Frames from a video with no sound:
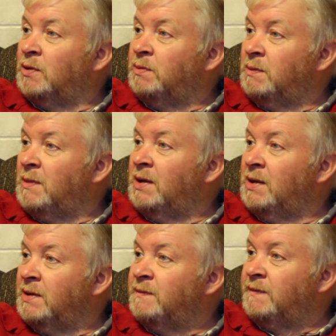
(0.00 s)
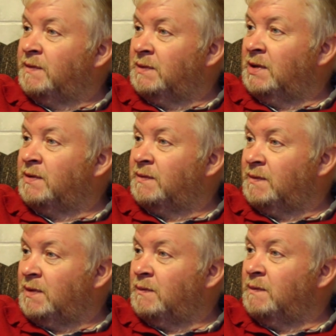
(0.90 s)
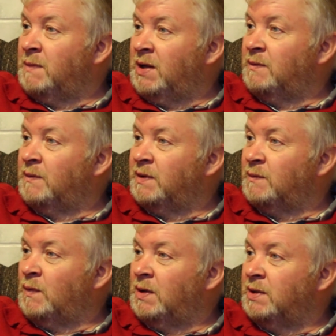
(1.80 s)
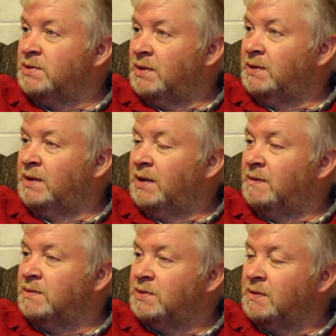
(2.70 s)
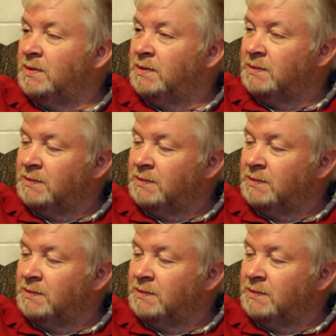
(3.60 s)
to be my life. So that's the main reason why I joined the Garda Síochána.